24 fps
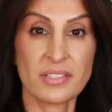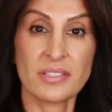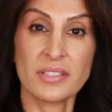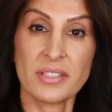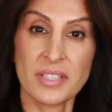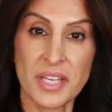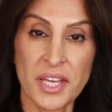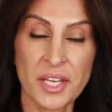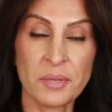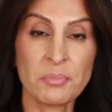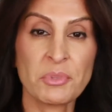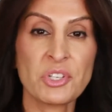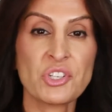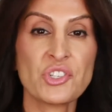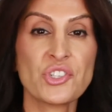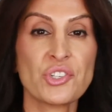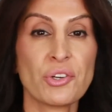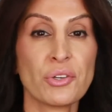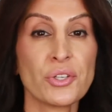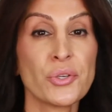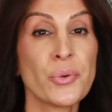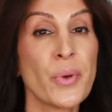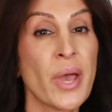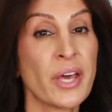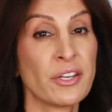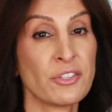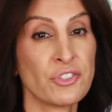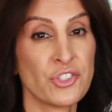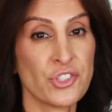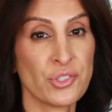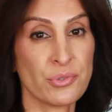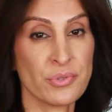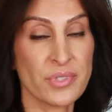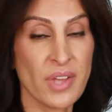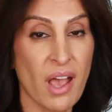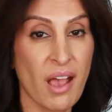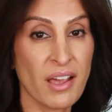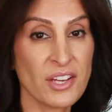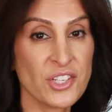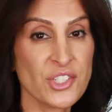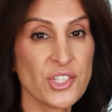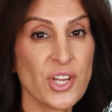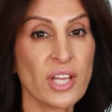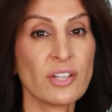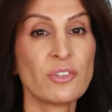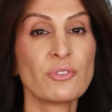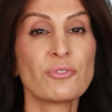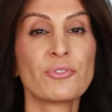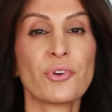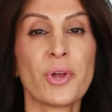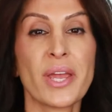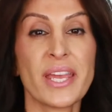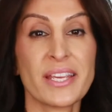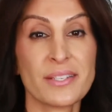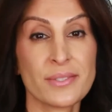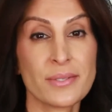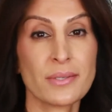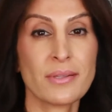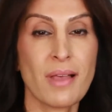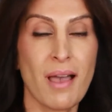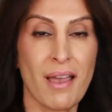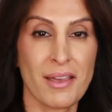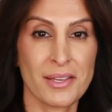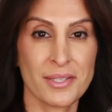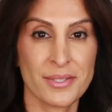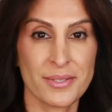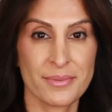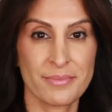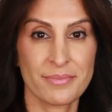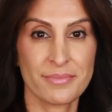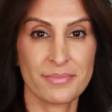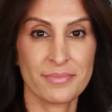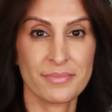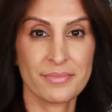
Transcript: and today I'm going to show you how to choose eyeshadow for hazel eyes.